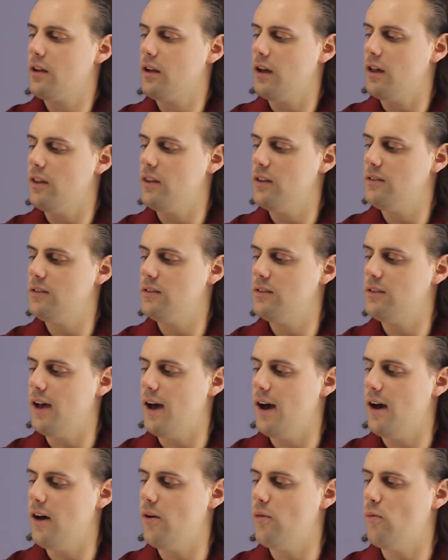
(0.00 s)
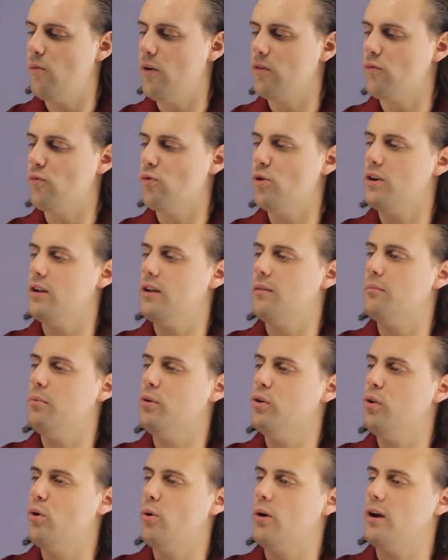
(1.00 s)
And this is how one would
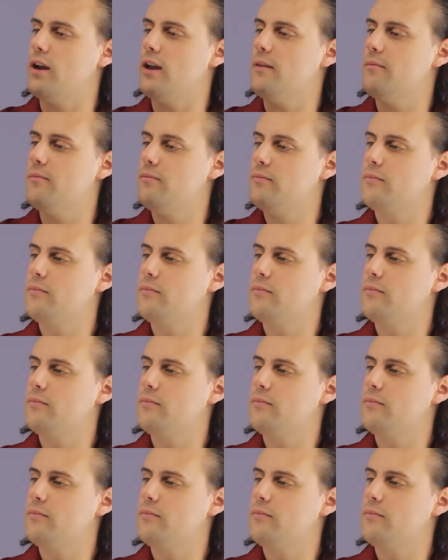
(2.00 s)
employ